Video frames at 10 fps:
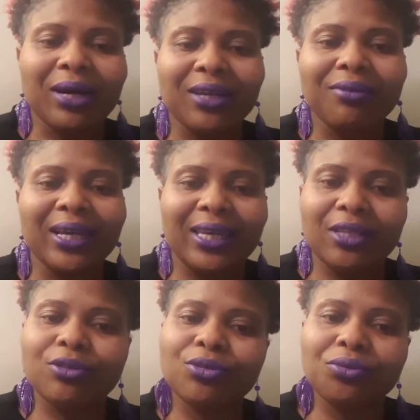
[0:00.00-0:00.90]
How do I
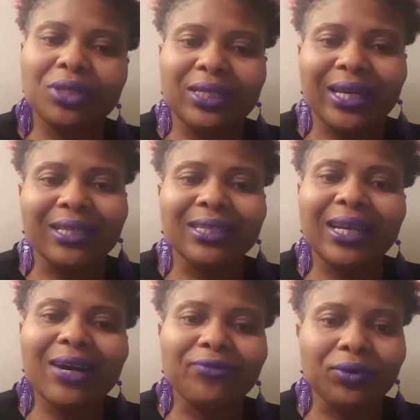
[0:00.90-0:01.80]
get to the next
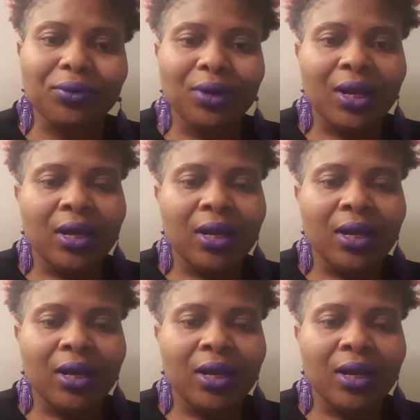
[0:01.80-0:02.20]
level?